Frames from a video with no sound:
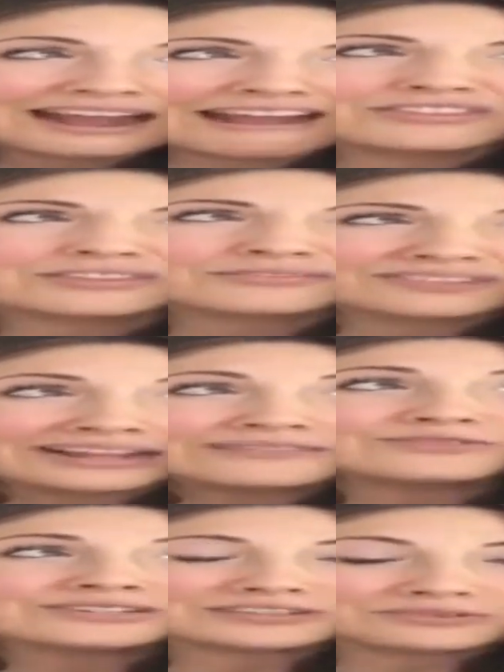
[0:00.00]
and the
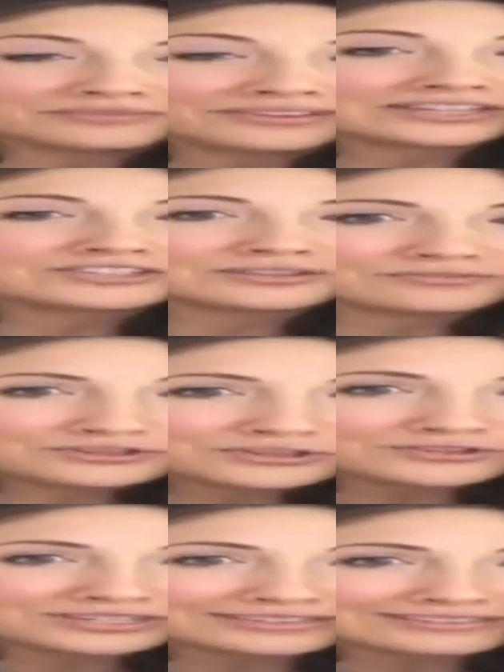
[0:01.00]
flavor is a reflection of
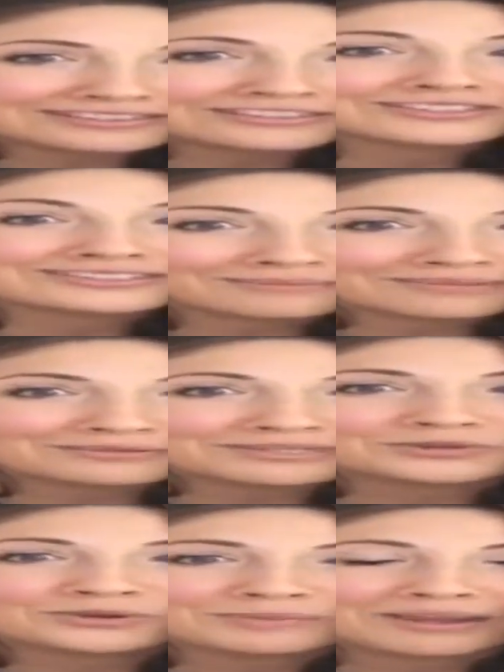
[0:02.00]
nutrients, something we
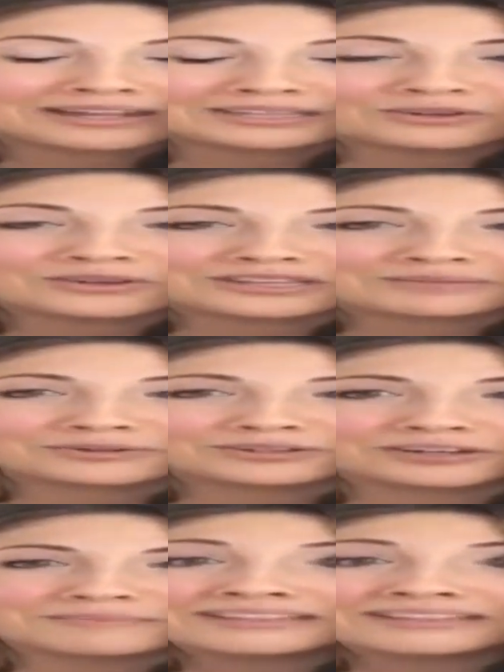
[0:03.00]
talk about a lot in the program.